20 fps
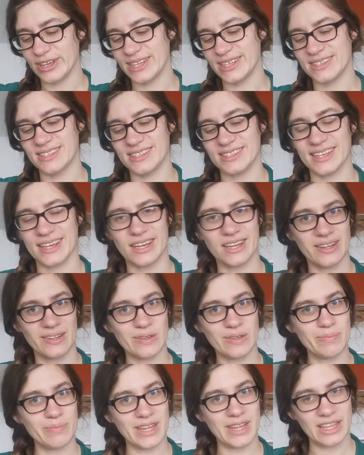it's like a
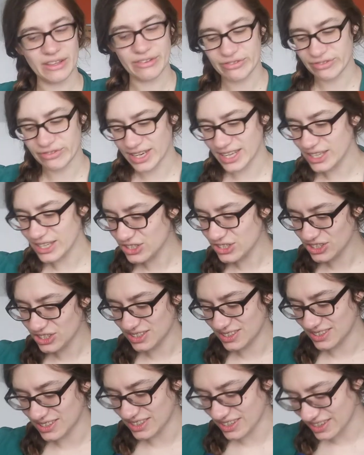little mini finish.
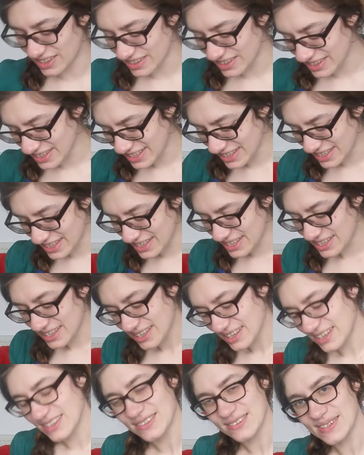So
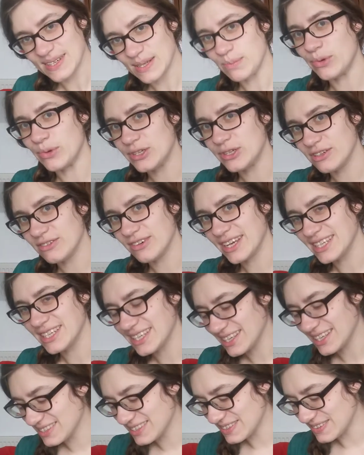it's really
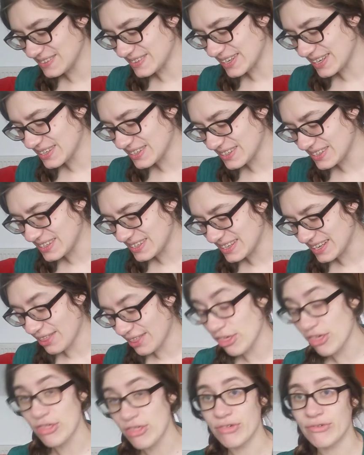motivating to work on,
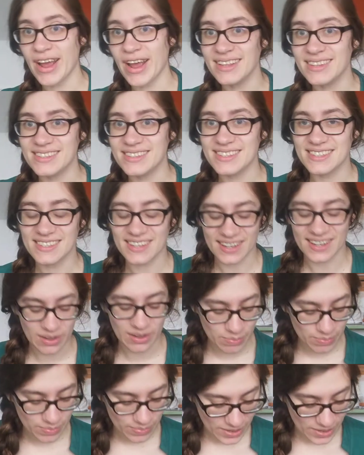and the threads are